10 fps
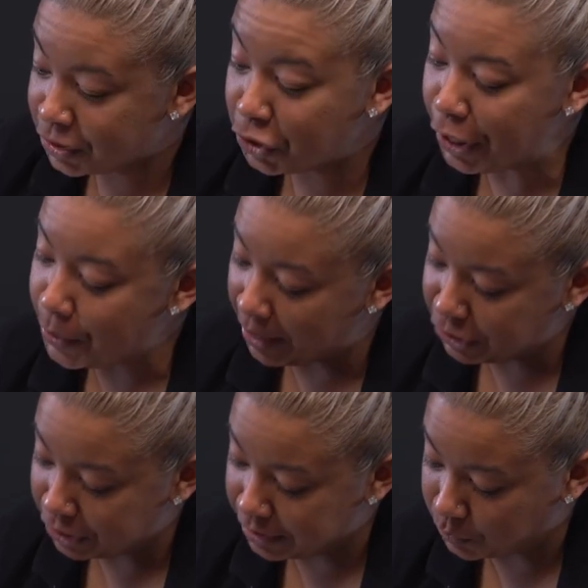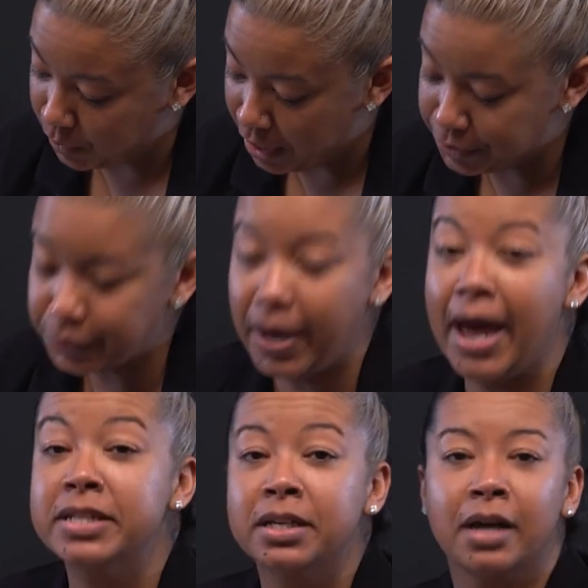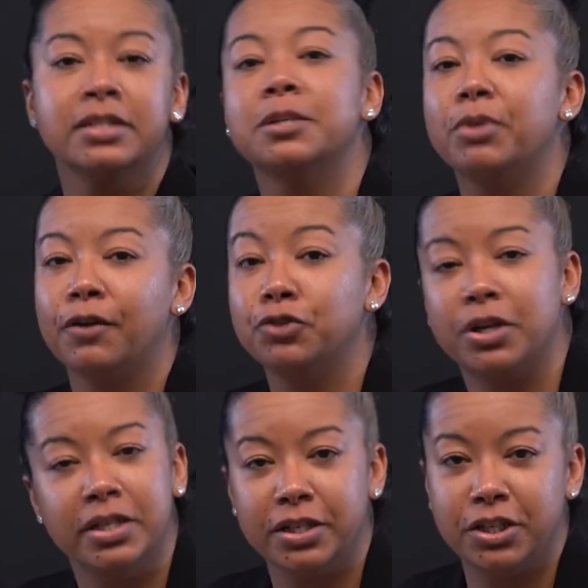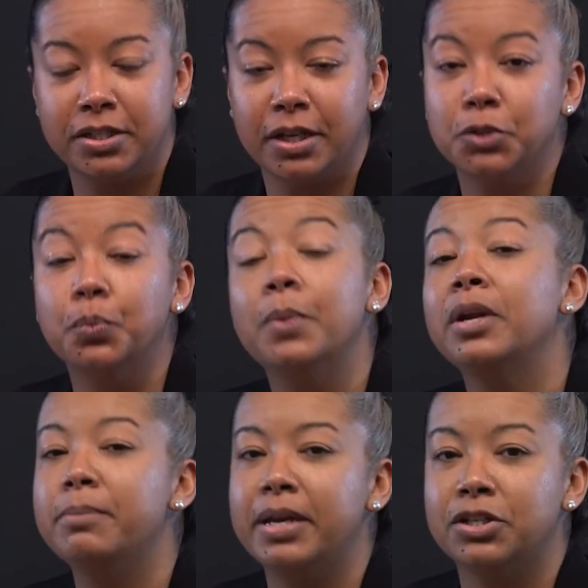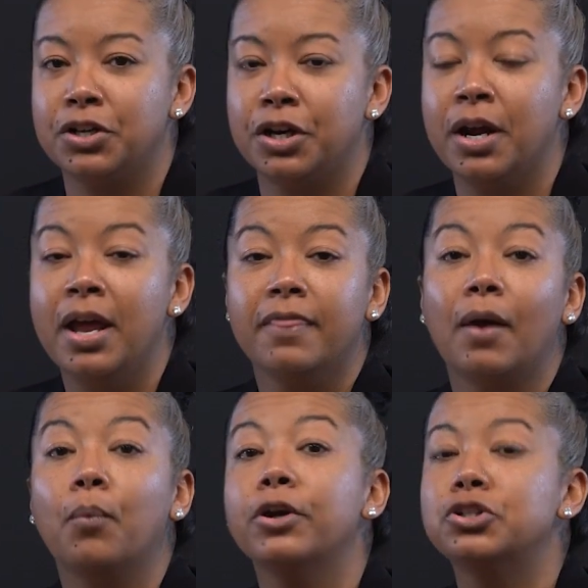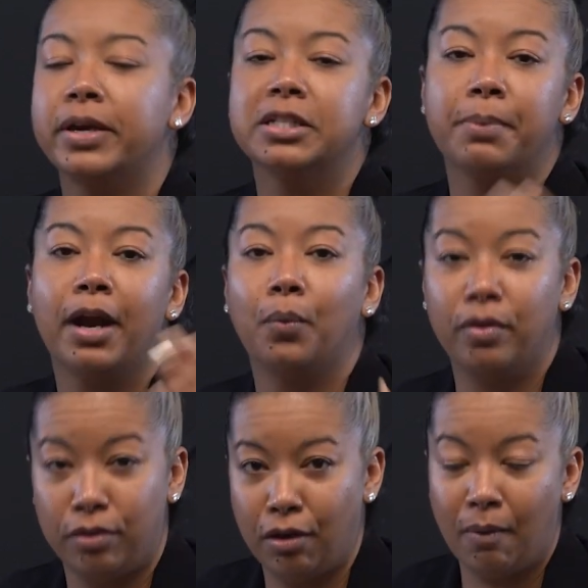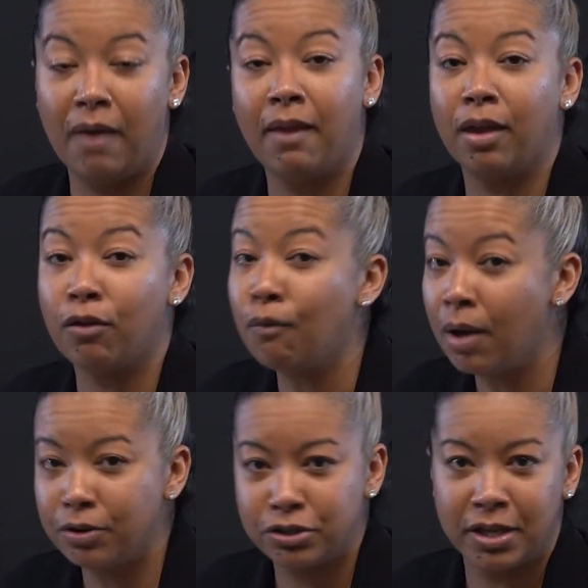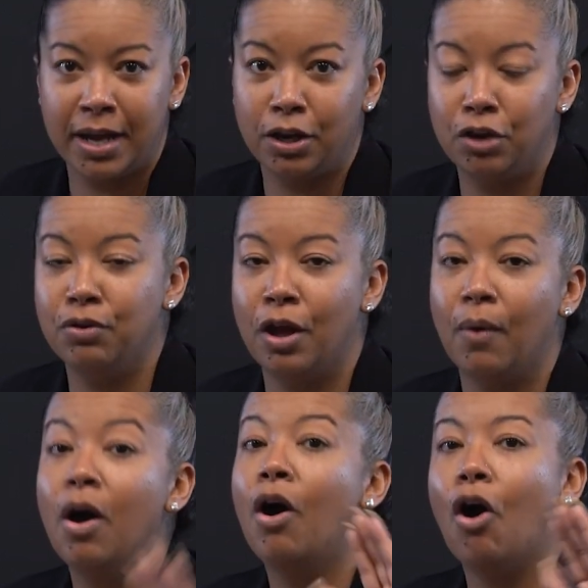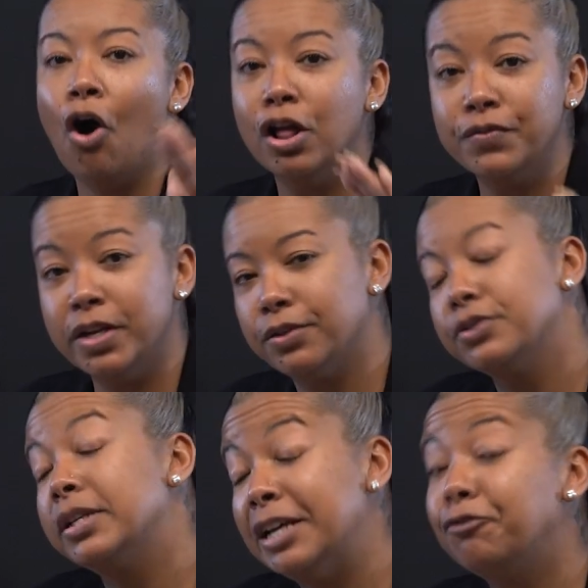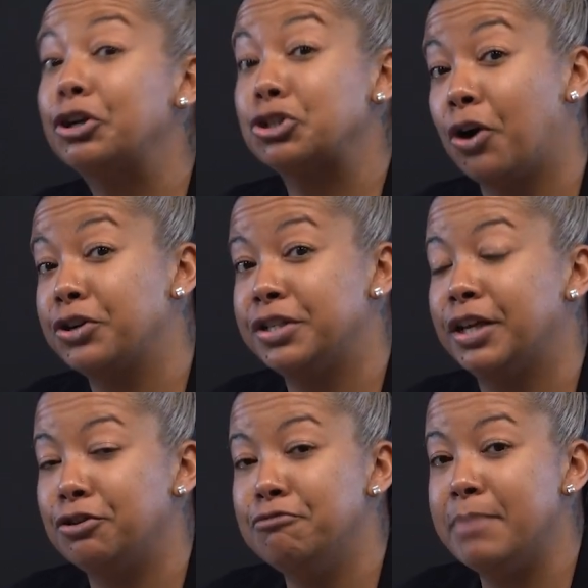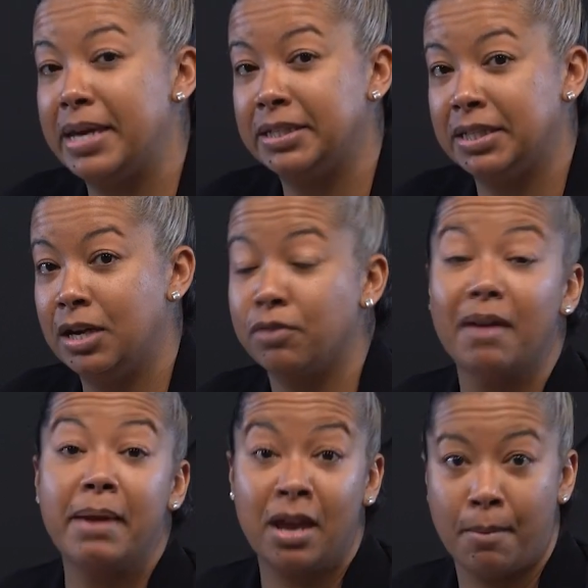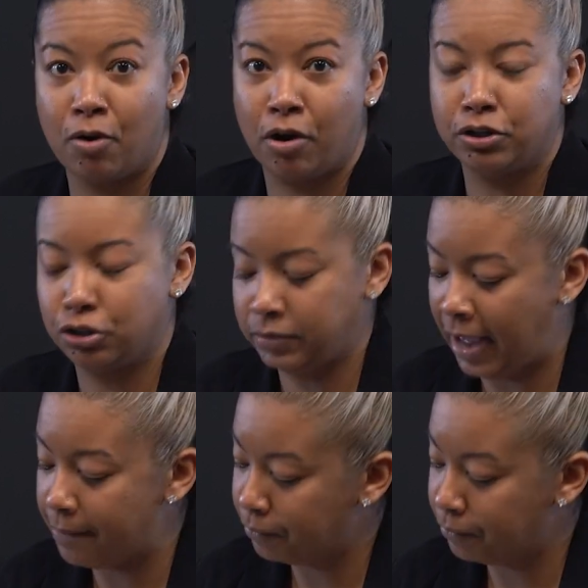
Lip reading: is a great question as well. So as a customer of Trinity Logistics, we want to make sure that we're transparent with you and that you understand and you know all of the different charges that you may see or that may come across your lap,